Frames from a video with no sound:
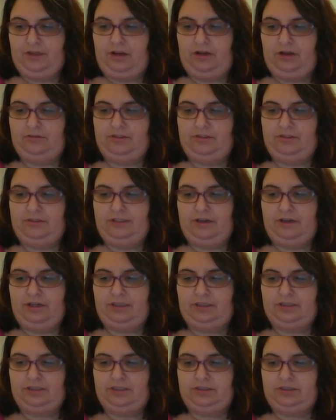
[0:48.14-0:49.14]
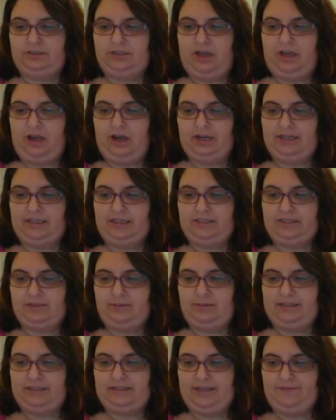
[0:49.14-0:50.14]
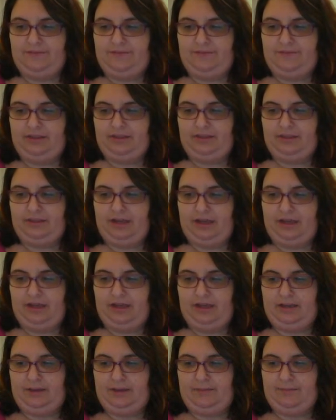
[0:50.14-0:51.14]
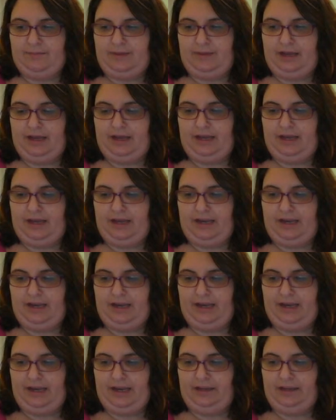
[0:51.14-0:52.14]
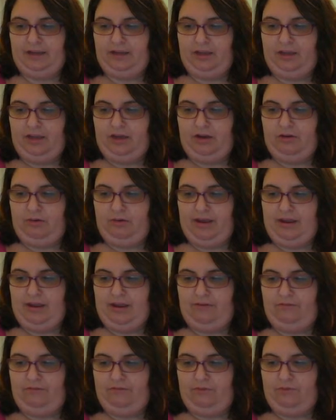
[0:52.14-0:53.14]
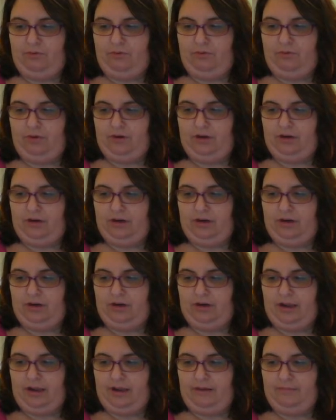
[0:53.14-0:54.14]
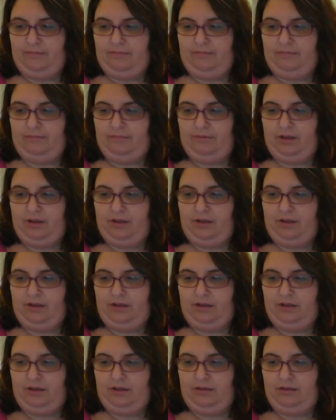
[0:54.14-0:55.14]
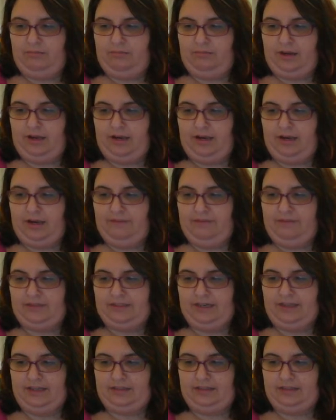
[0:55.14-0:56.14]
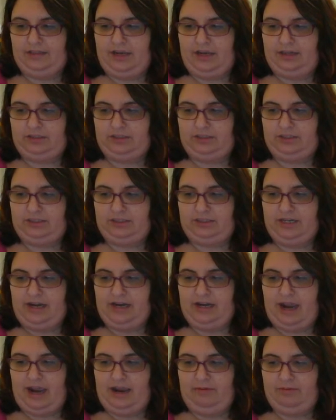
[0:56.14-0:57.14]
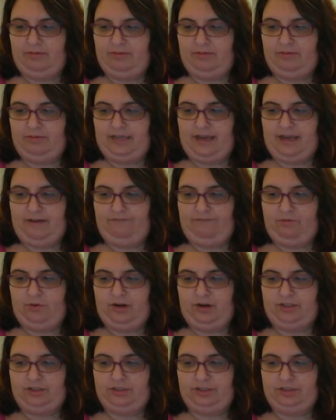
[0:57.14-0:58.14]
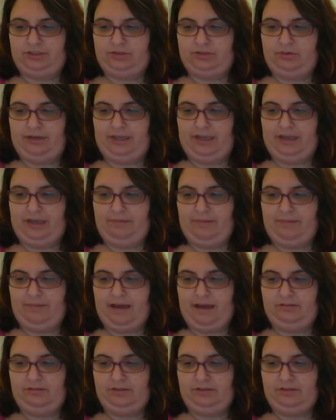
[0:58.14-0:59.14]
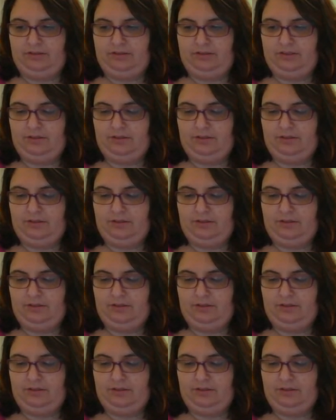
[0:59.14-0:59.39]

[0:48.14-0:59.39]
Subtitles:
On August 27th, I went for my visit at the doctor's, and I was at 428 pounds.